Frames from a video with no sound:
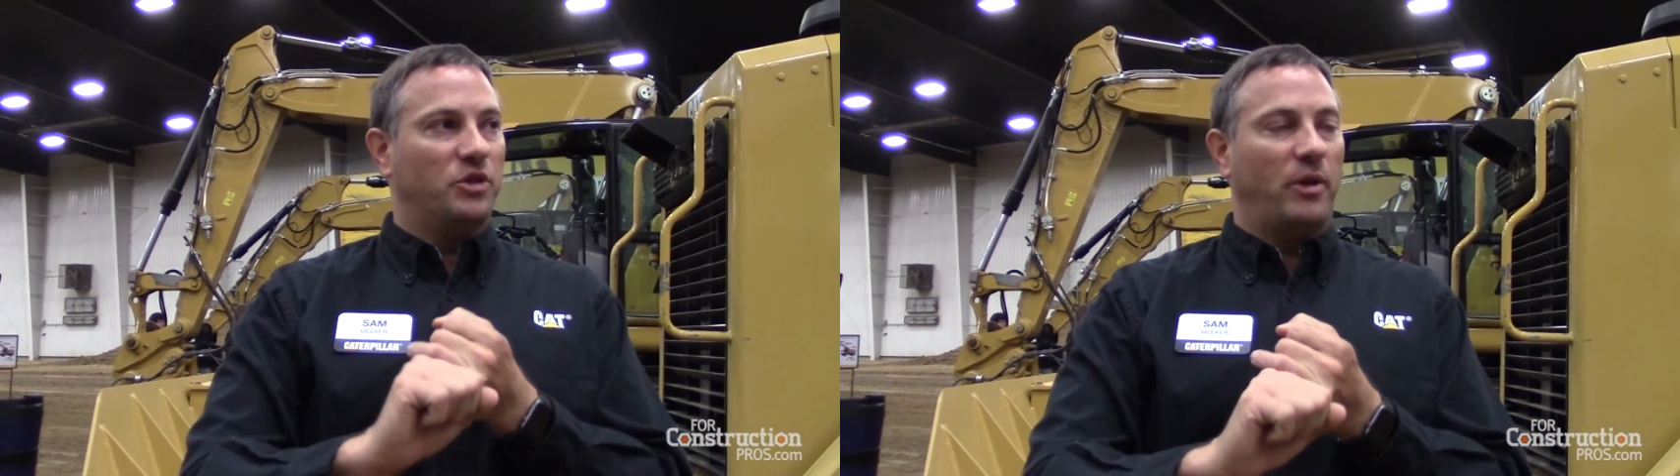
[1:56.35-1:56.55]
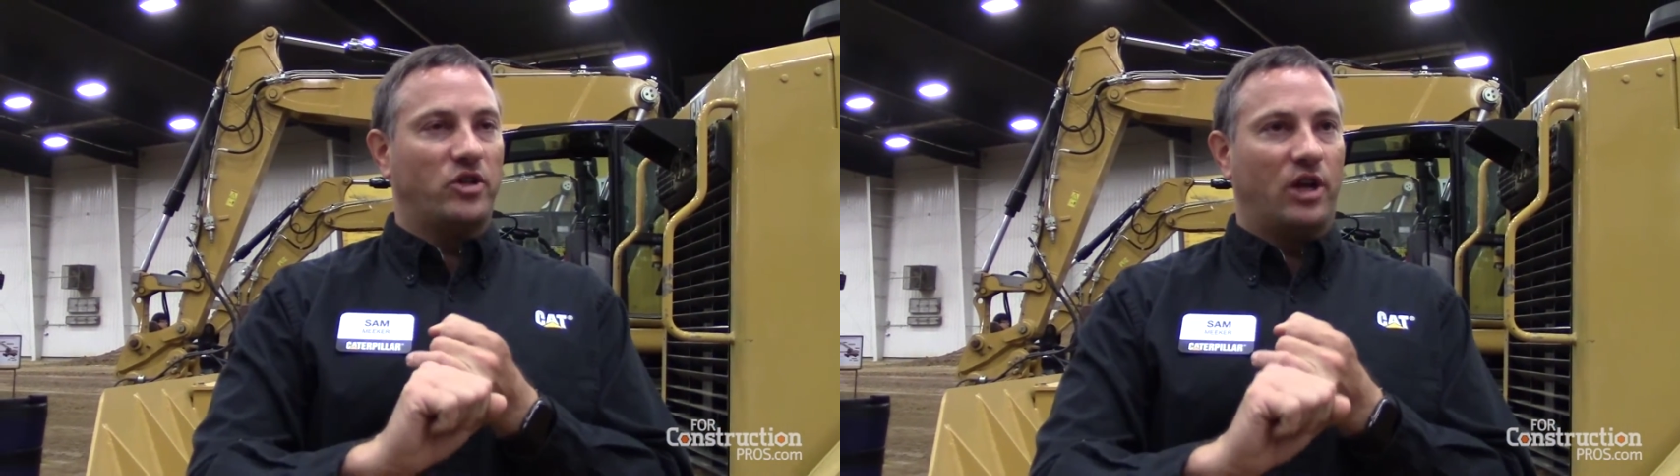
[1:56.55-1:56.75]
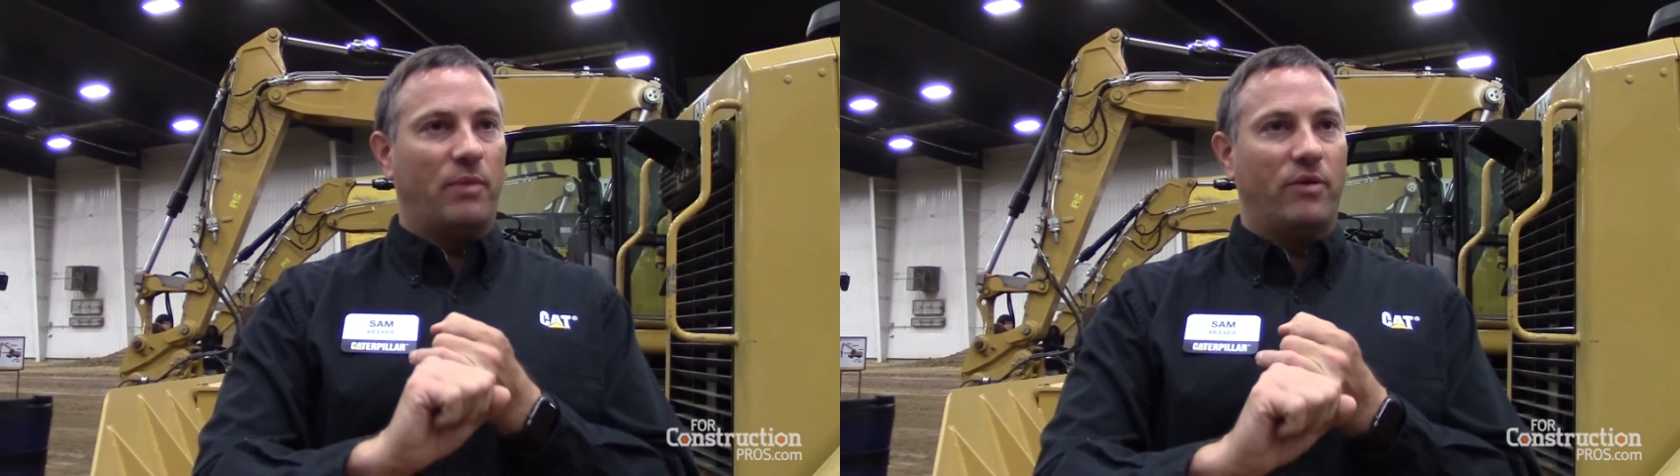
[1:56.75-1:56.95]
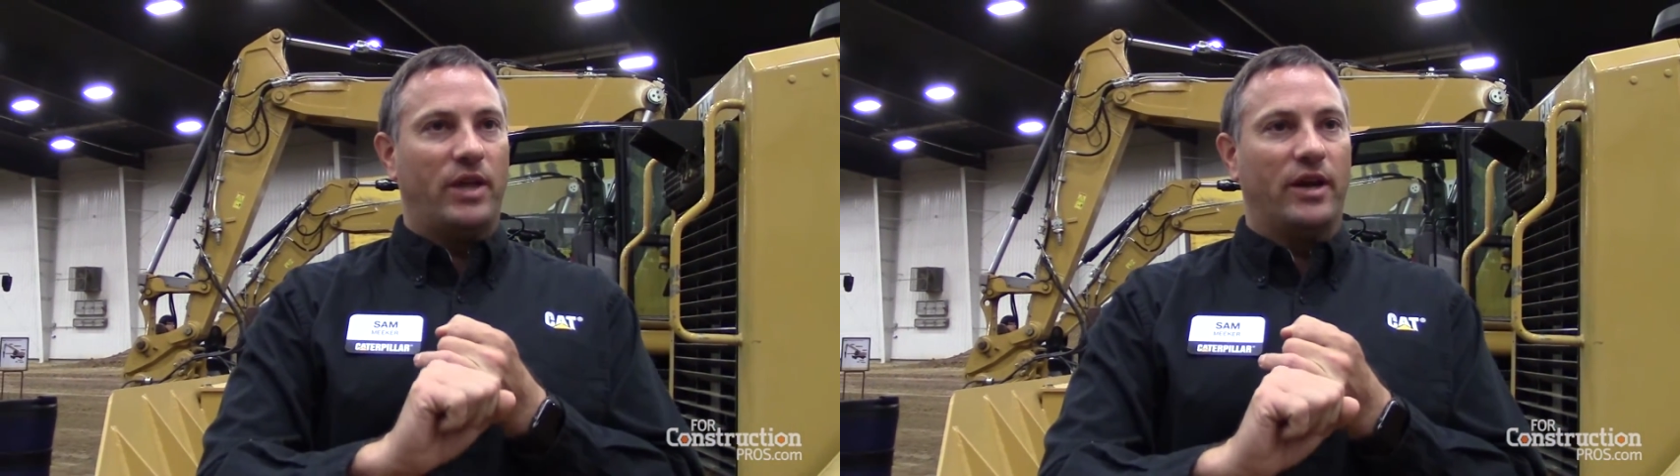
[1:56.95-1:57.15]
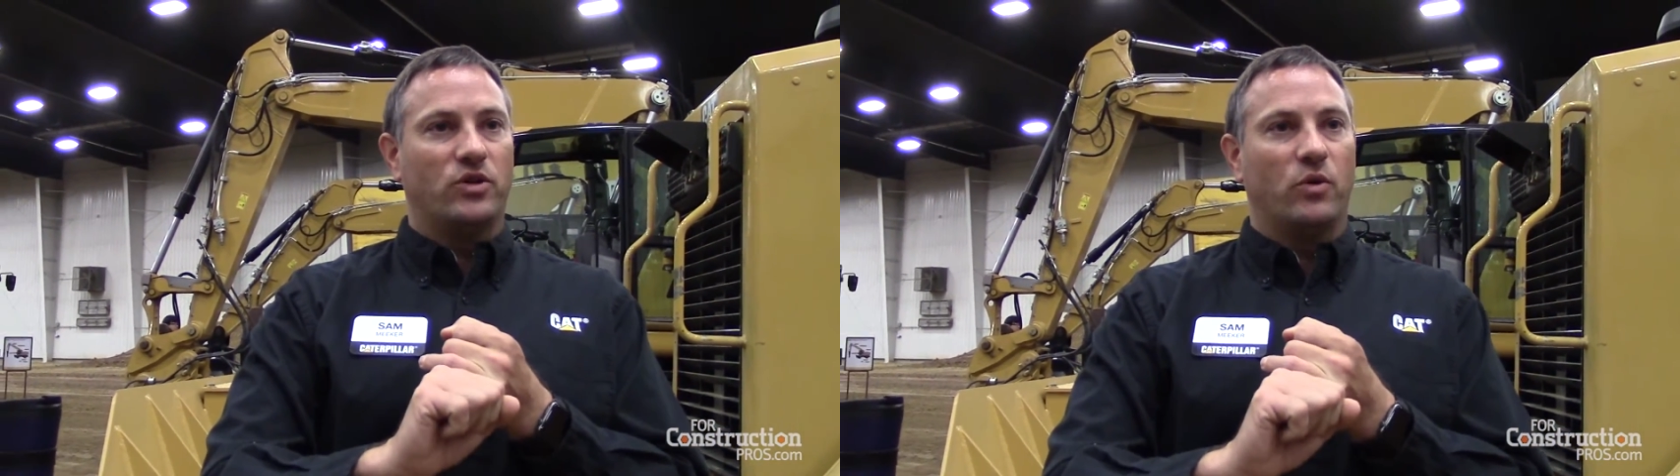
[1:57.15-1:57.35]
especially combined with
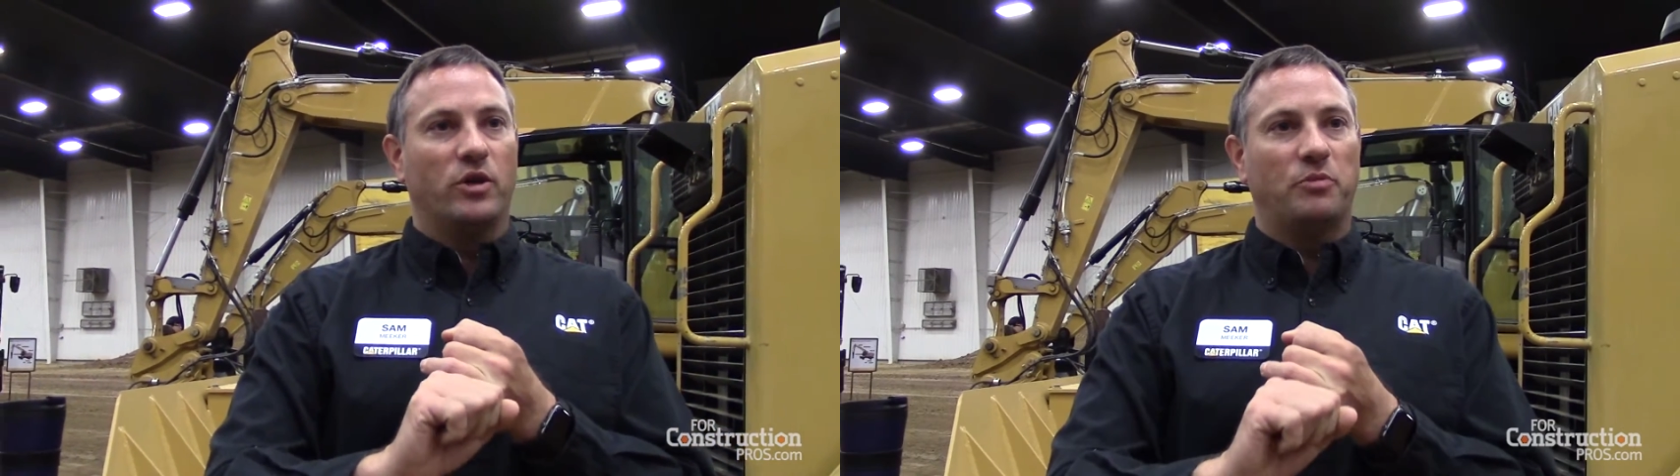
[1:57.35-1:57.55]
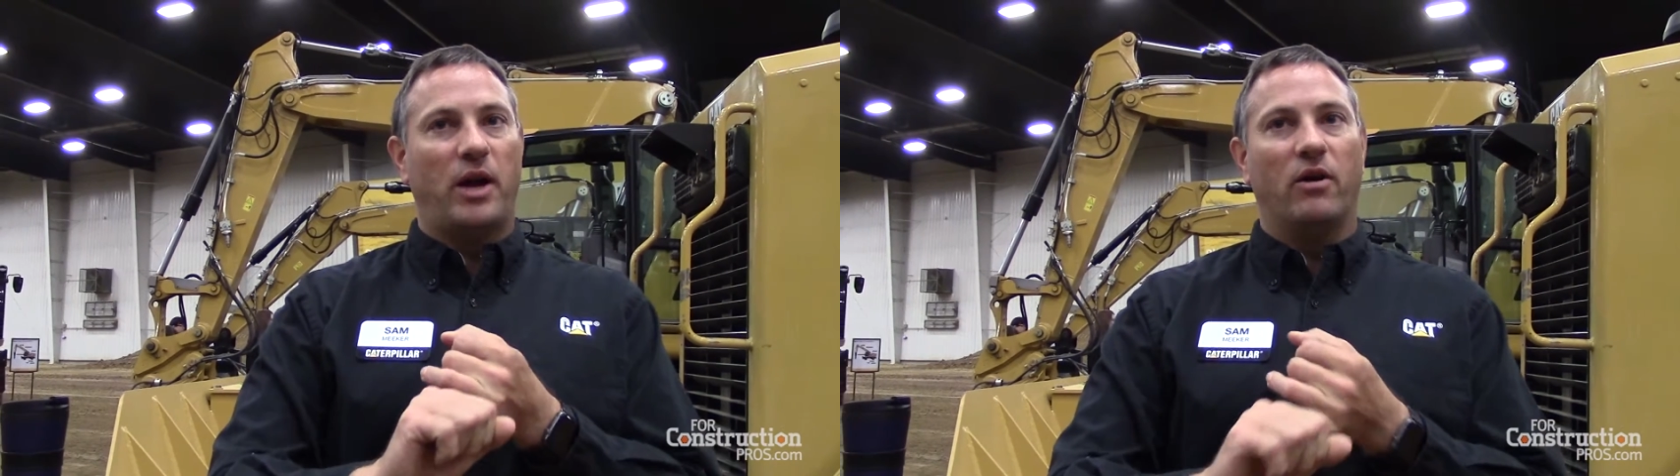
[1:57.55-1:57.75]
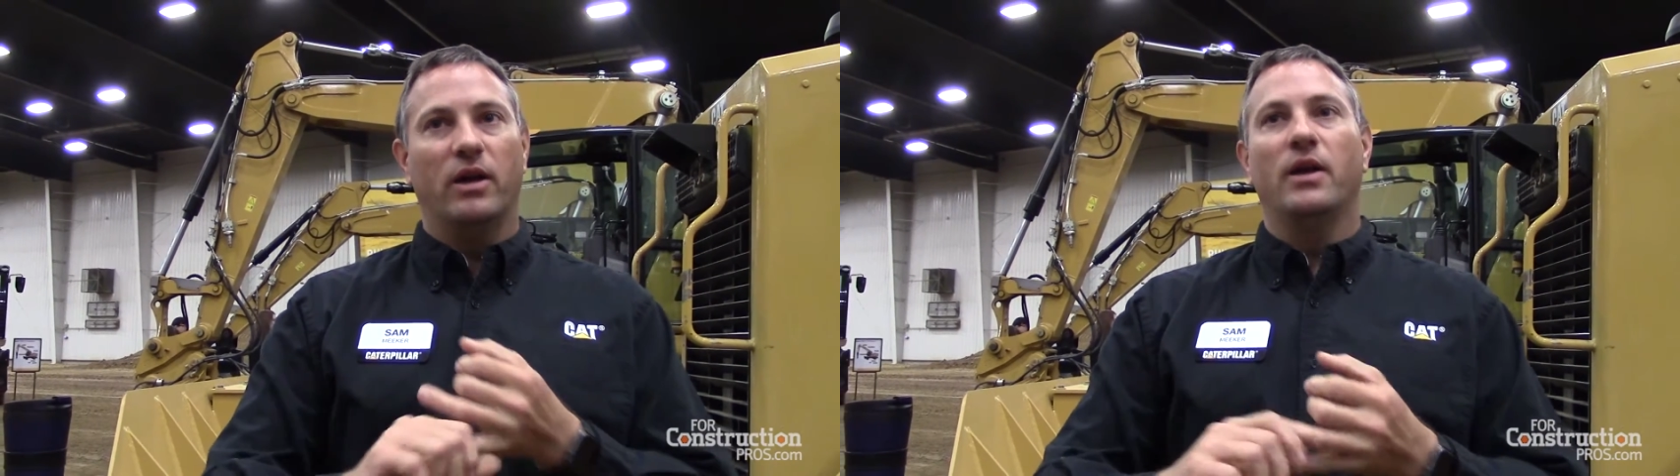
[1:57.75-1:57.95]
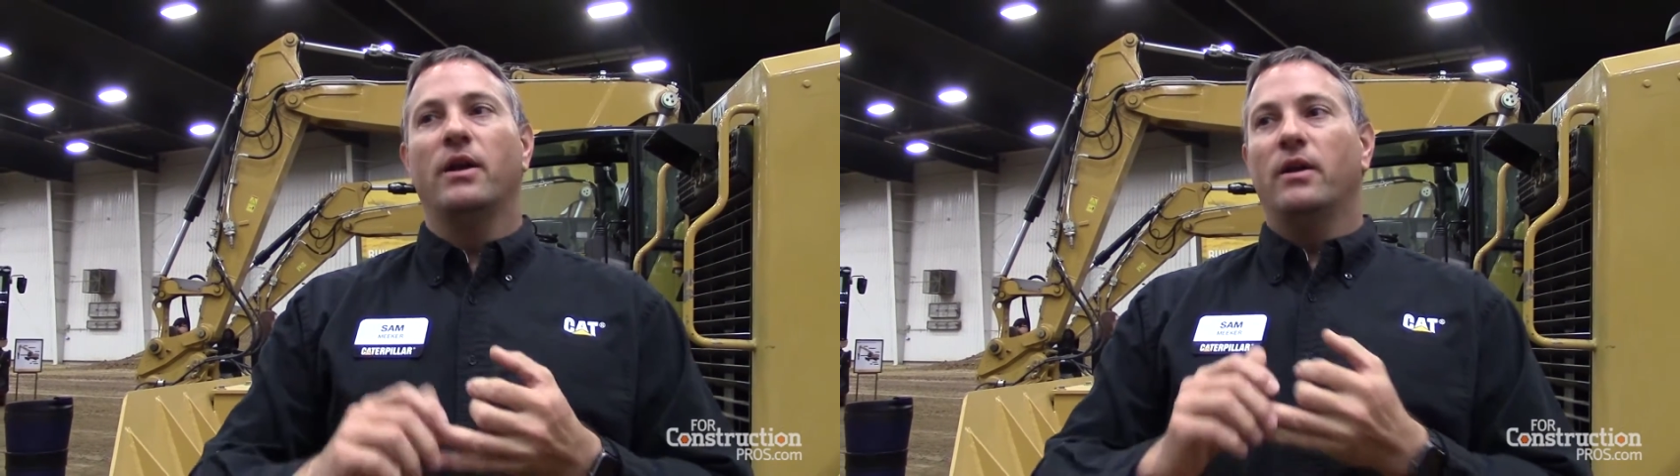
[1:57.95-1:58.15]
that extra horsepower,